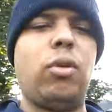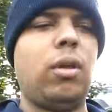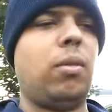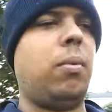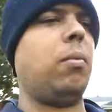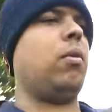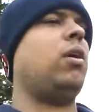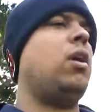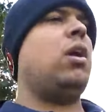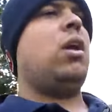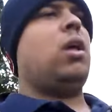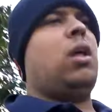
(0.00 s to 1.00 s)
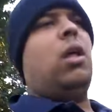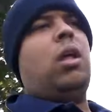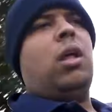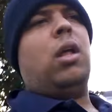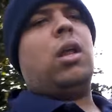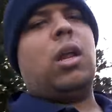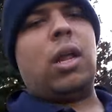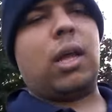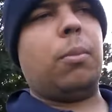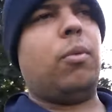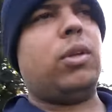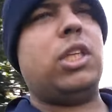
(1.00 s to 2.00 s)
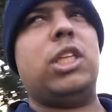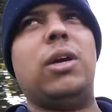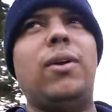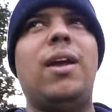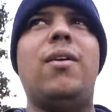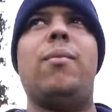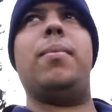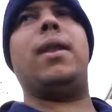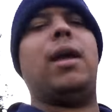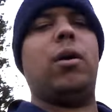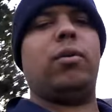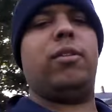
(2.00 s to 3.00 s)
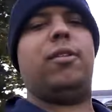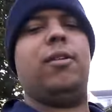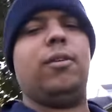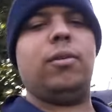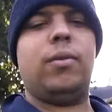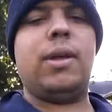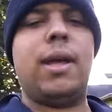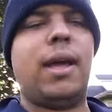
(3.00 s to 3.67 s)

3 other people. Like, I'm gonna shout everybody out until